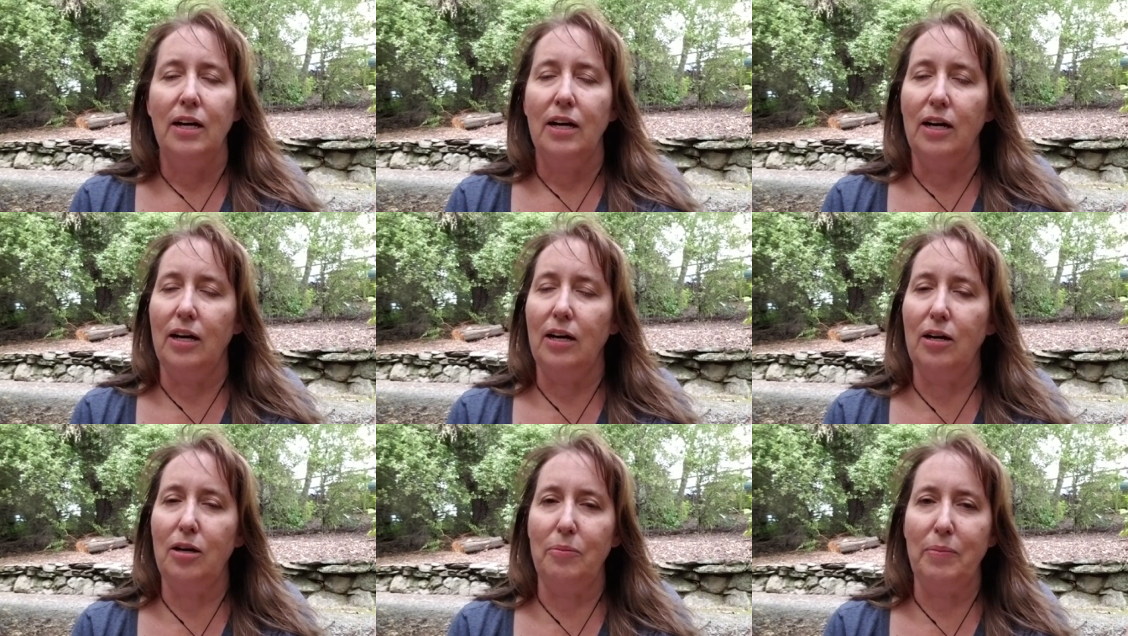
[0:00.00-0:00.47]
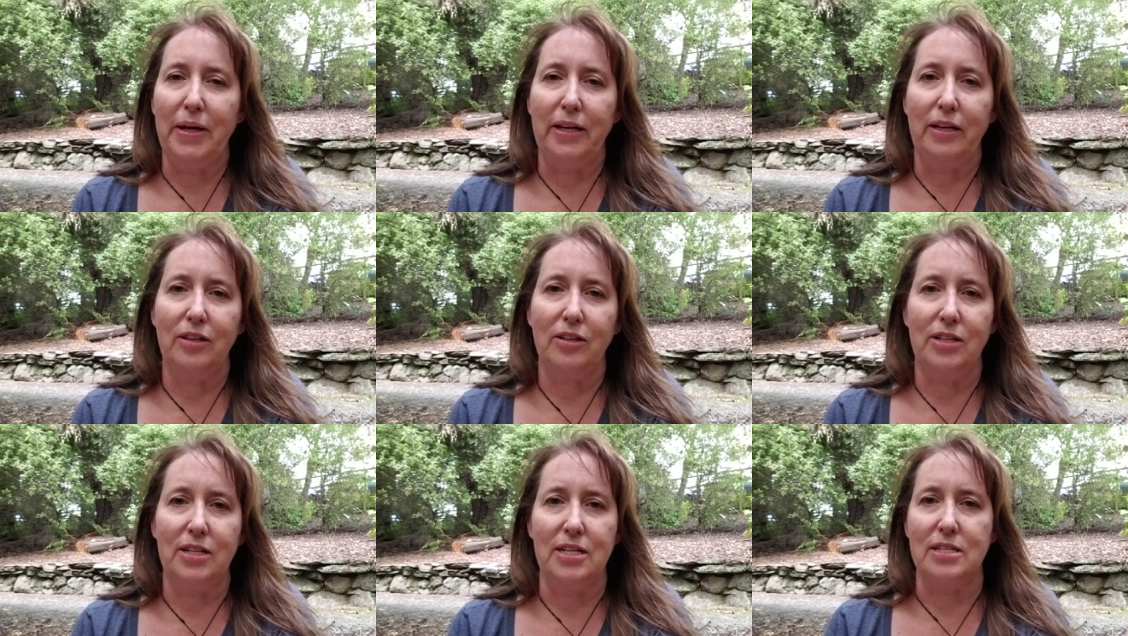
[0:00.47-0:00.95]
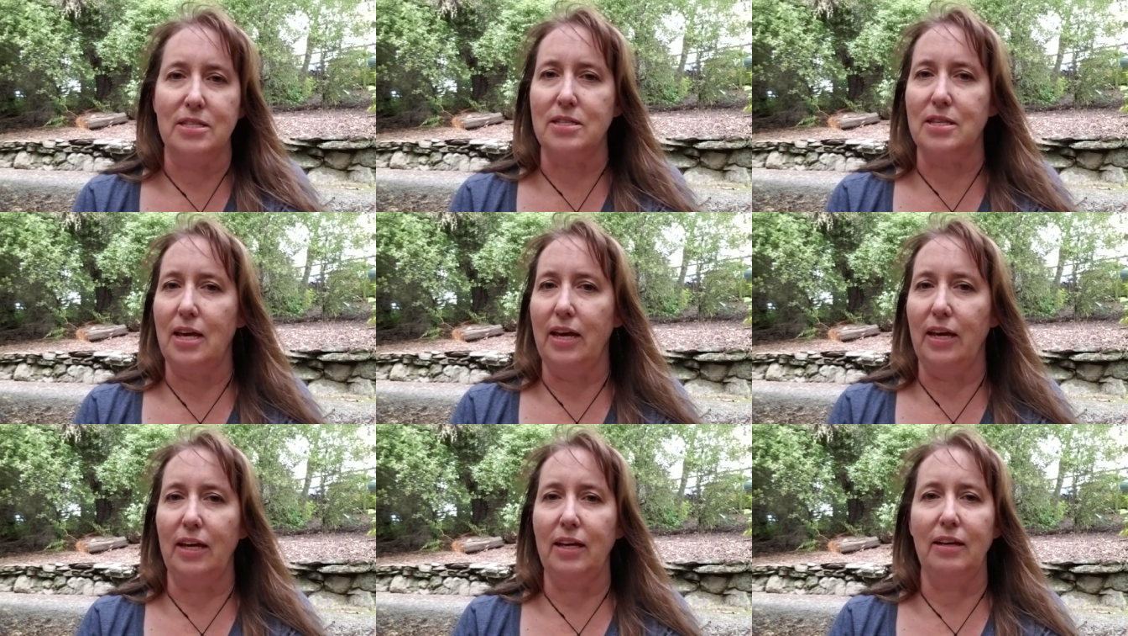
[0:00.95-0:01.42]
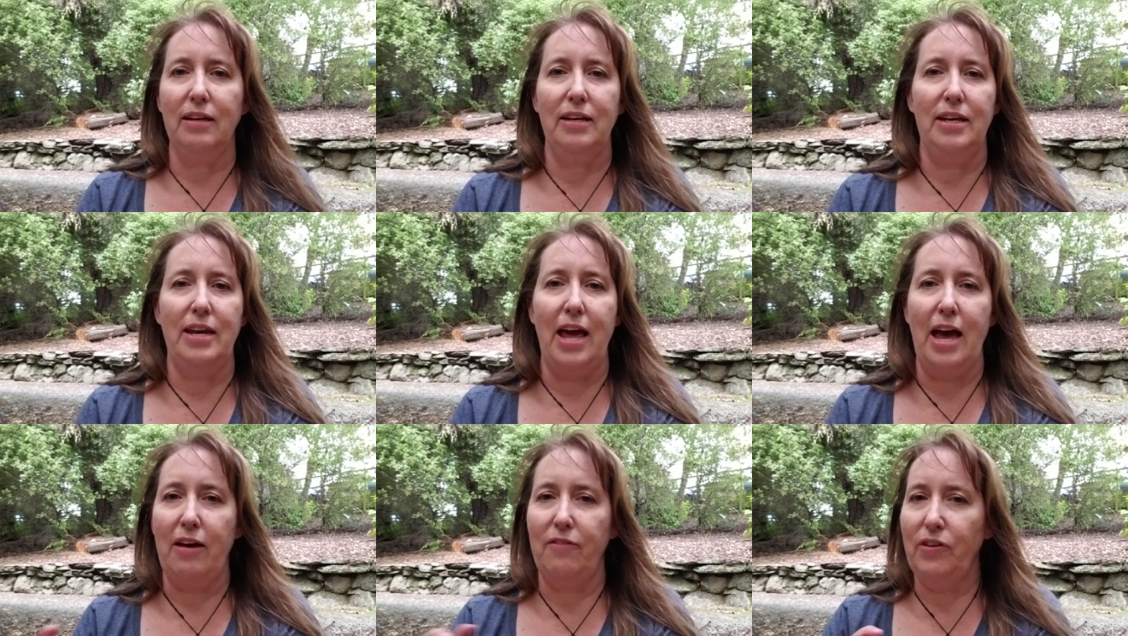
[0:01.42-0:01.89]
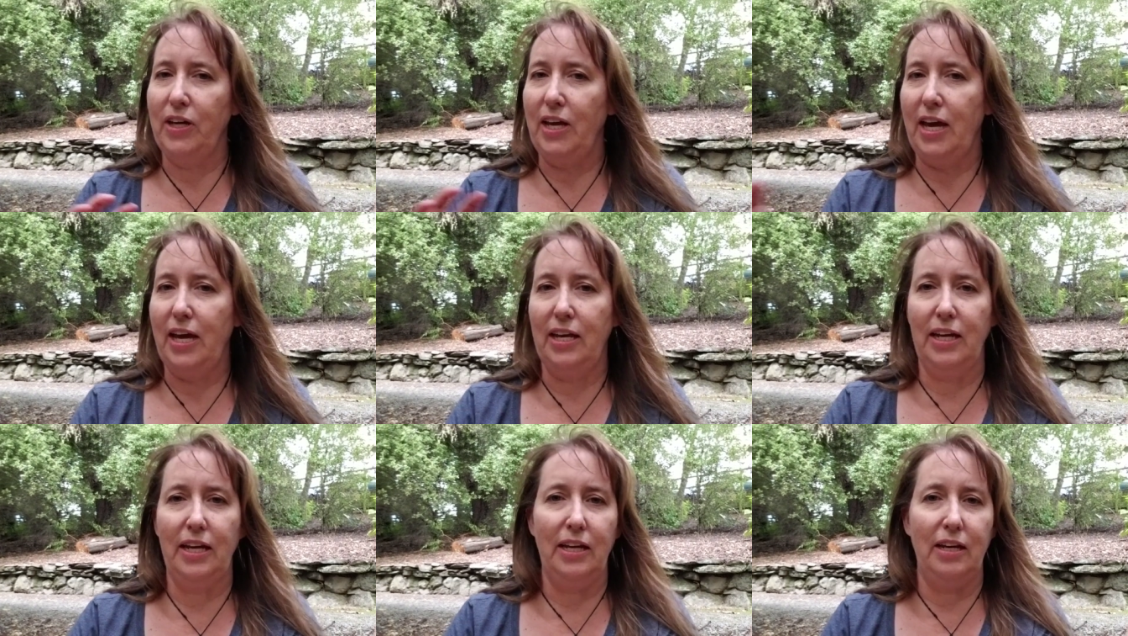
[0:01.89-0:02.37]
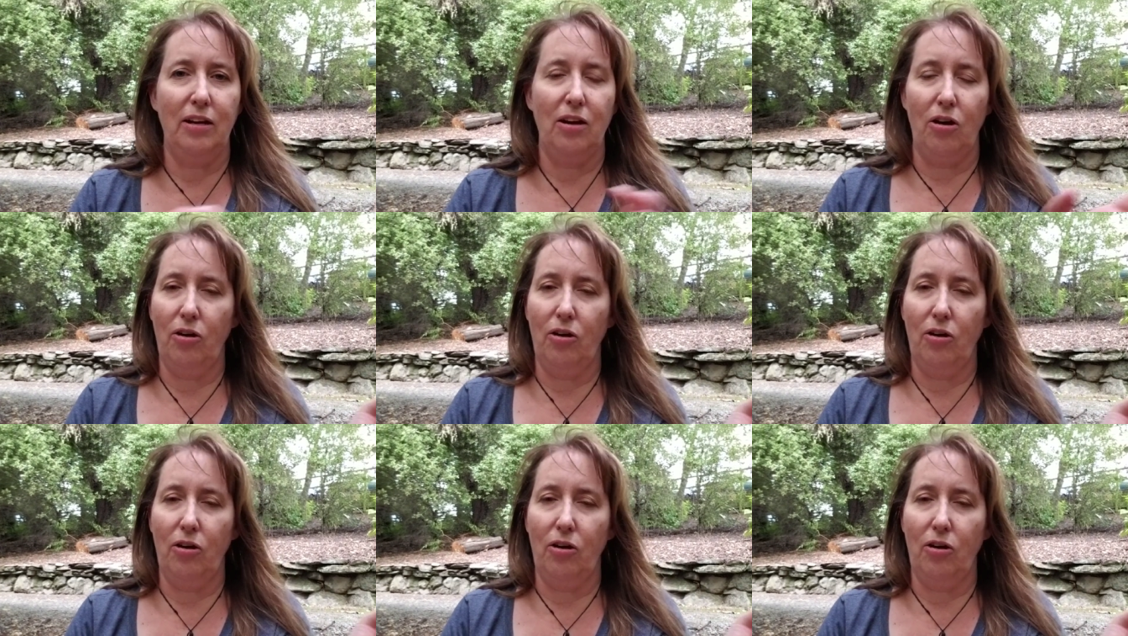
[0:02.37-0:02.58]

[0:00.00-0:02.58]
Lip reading: oh my goodness, like navigating